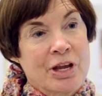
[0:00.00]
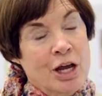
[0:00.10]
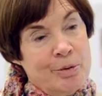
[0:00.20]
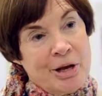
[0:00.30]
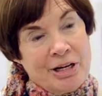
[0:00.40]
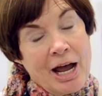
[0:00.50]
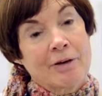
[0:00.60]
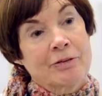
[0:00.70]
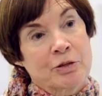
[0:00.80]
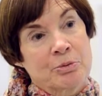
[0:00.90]
About
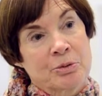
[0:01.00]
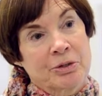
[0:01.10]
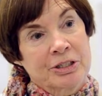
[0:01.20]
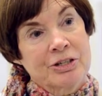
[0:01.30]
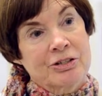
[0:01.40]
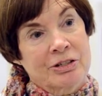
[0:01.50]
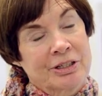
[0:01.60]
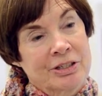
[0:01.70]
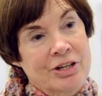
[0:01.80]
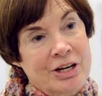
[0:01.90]
half of them are on insulin
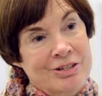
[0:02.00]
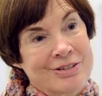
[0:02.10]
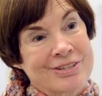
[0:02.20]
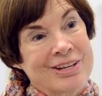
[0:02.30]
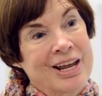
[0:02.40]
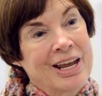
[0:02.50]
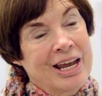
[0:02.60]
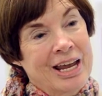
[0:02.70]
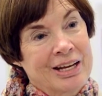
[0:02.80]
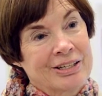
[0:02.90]
injections,
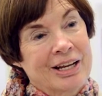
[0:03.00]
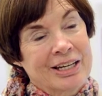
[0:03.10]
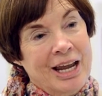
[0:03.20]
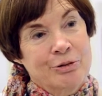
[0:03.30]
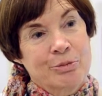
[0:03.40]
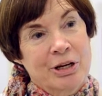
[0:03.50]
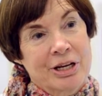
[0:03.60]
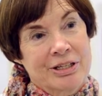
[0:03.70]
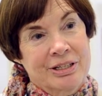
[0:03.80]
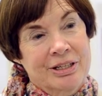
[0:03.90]
and again we're
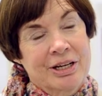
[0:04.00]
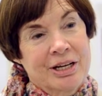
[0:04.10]
getting